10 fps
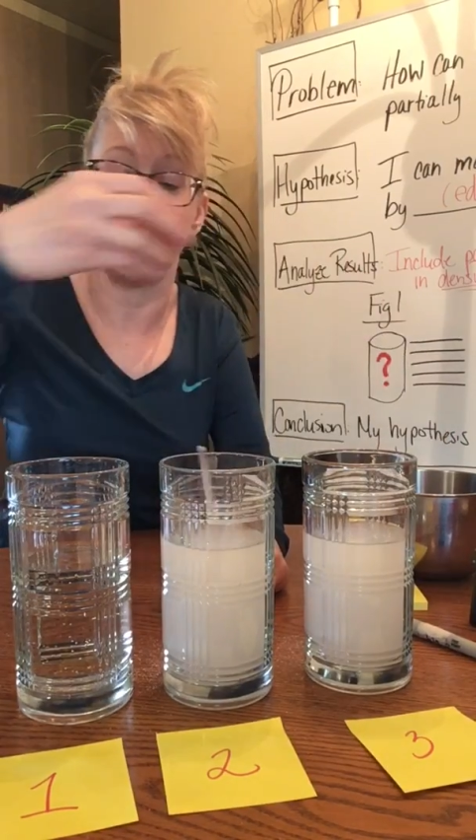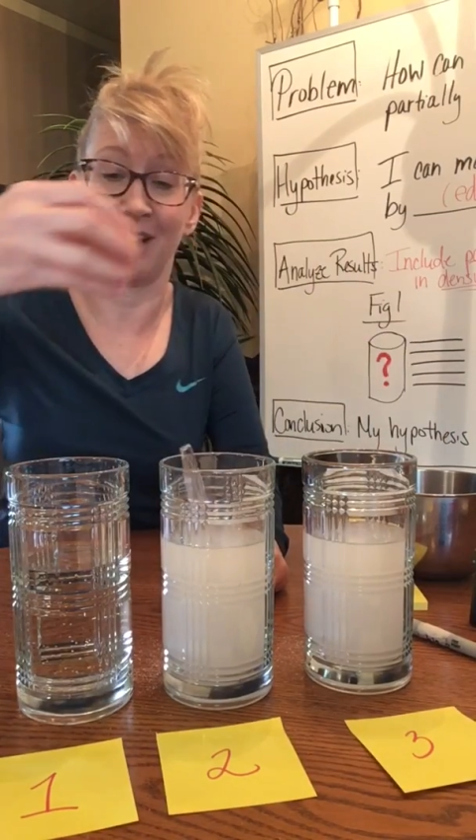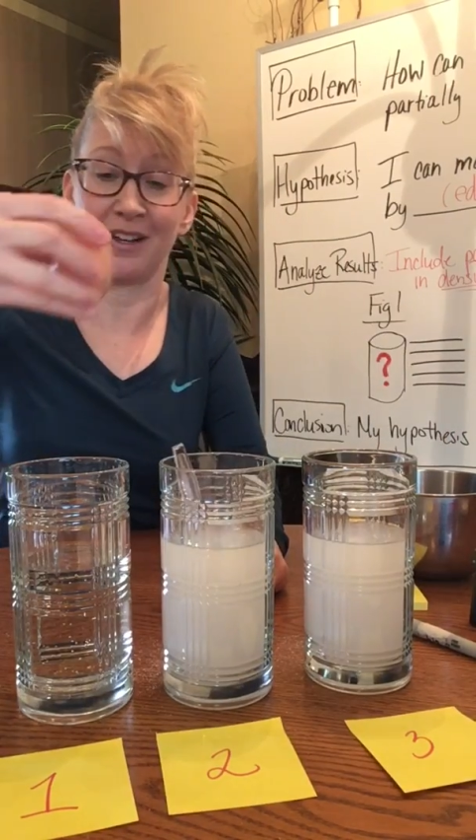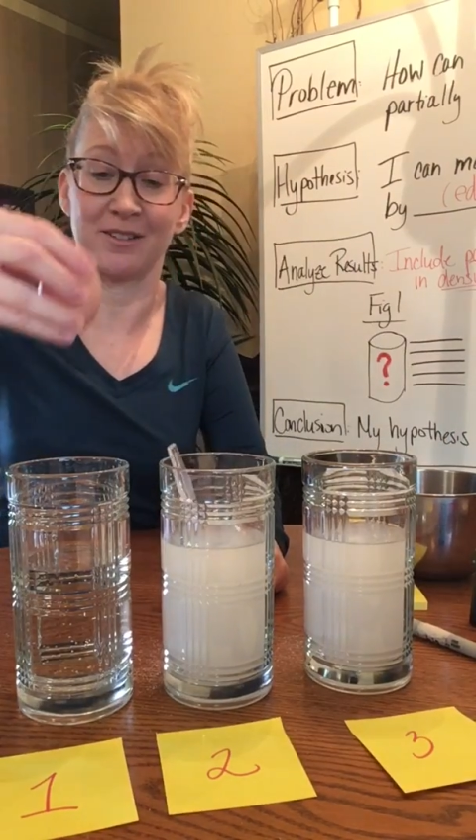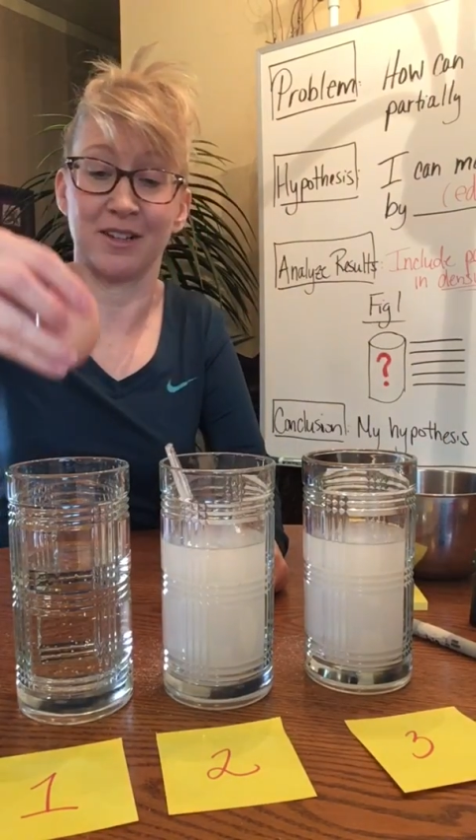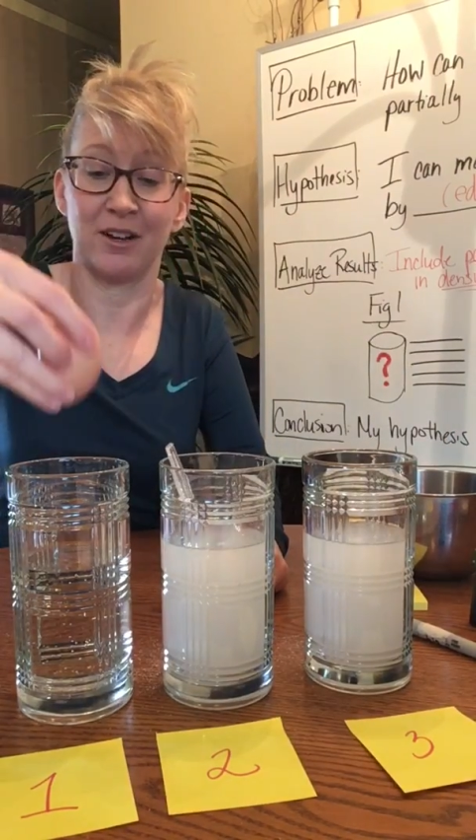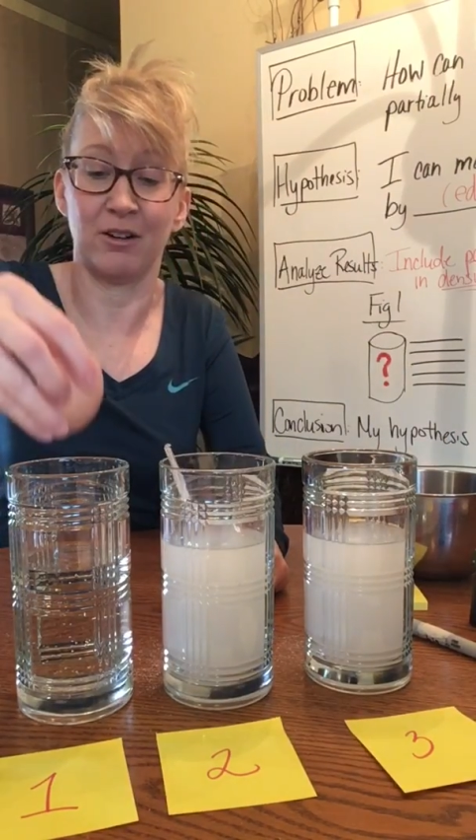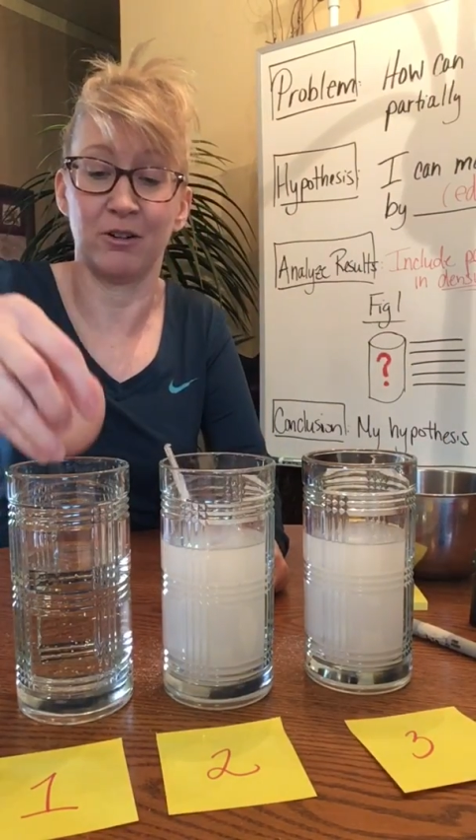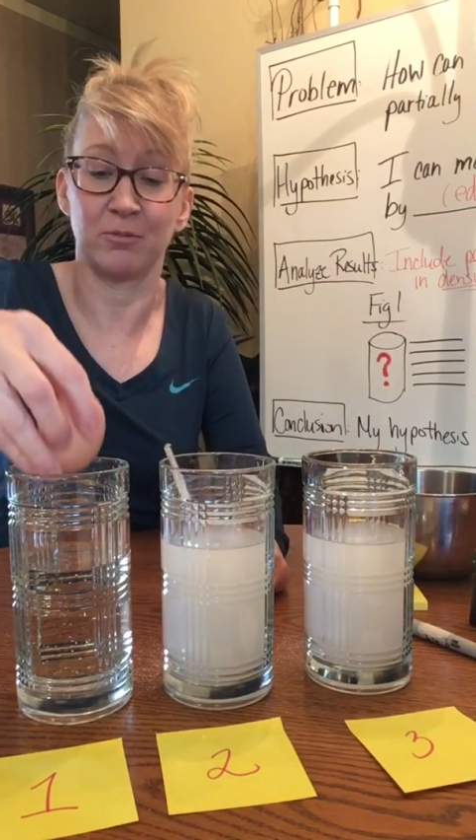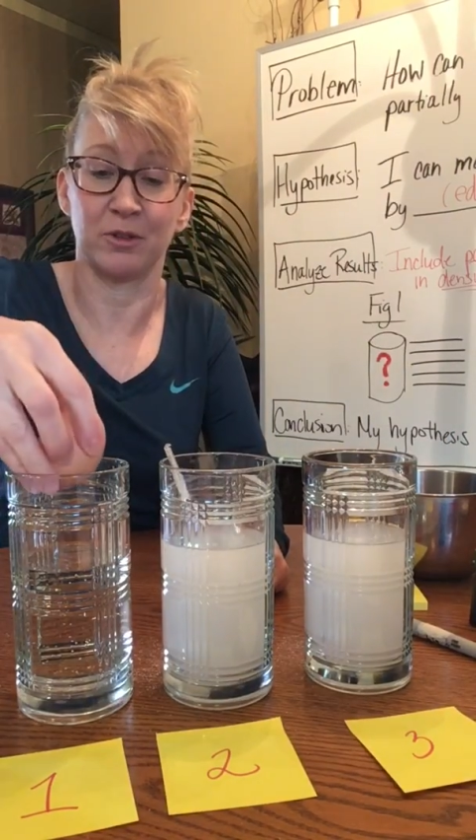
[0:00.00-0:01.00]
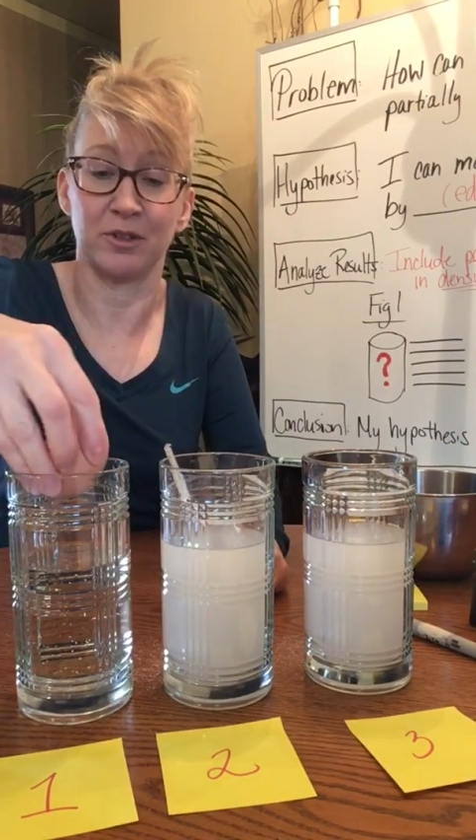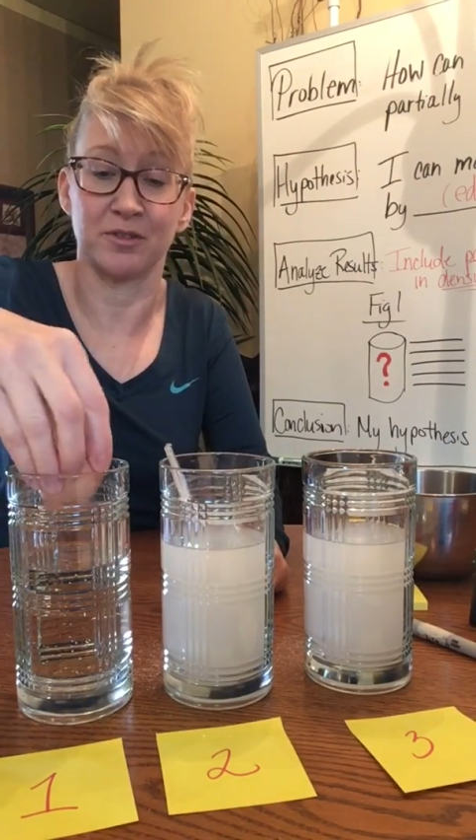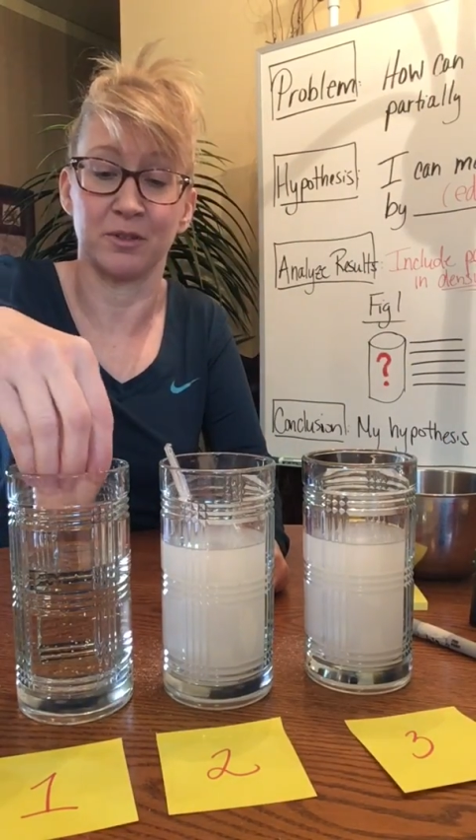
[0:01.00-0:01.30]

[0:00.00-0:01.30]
eggs, not hard-boiled,